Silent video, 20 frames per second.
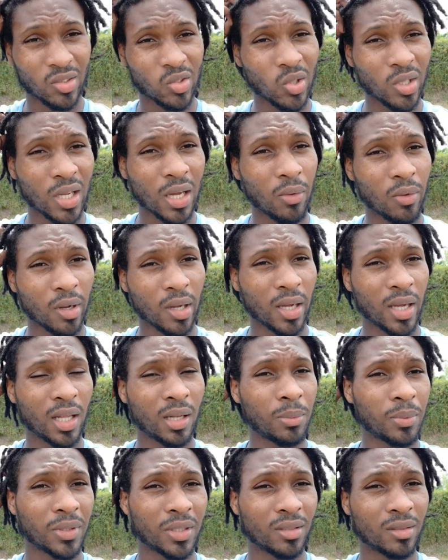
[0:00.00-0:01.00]
Thought that would have
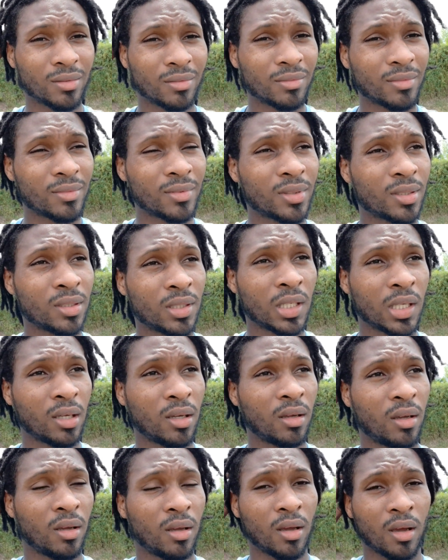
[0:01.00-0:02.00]
helped.
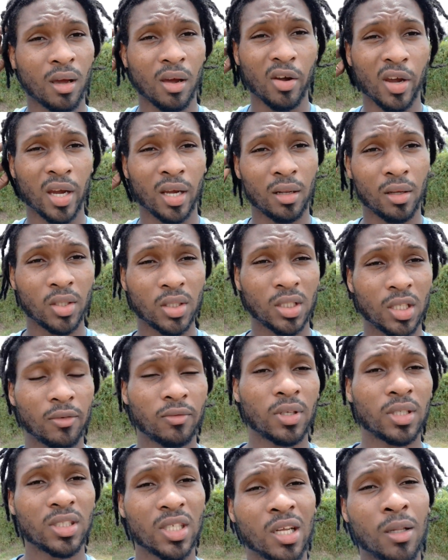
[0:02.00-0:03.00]
Alright, let's see
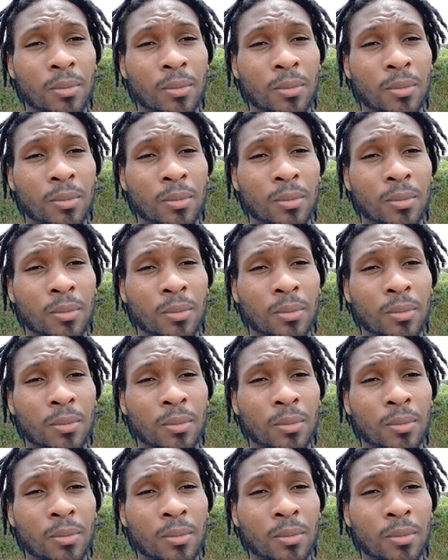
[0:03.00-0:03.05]
if this